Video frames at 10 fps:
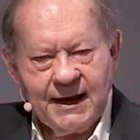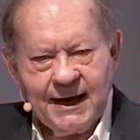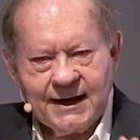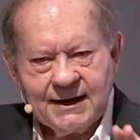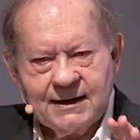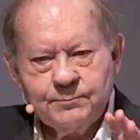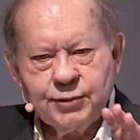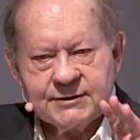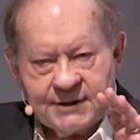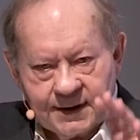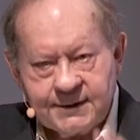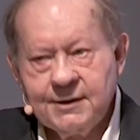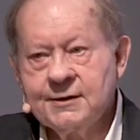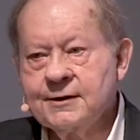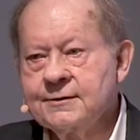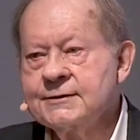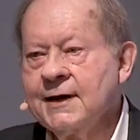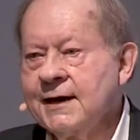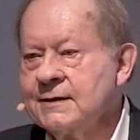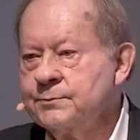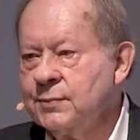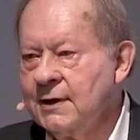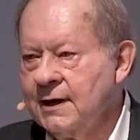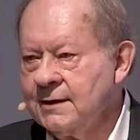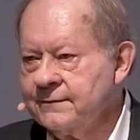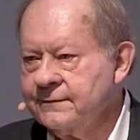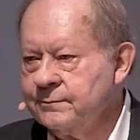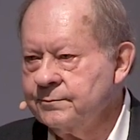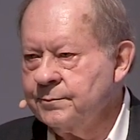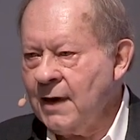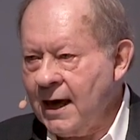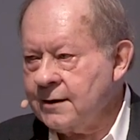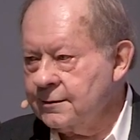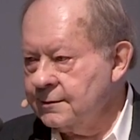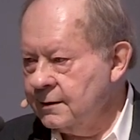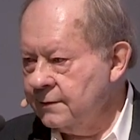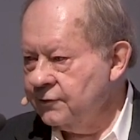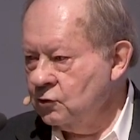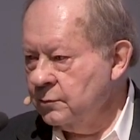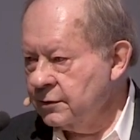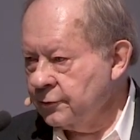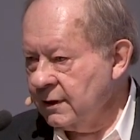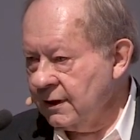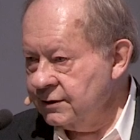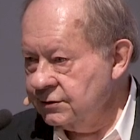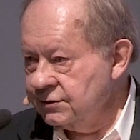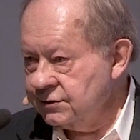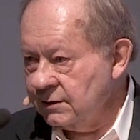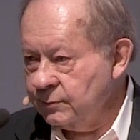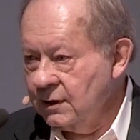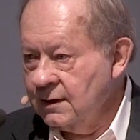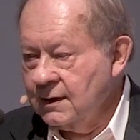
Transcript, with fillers: a particular type of pattern of human relationship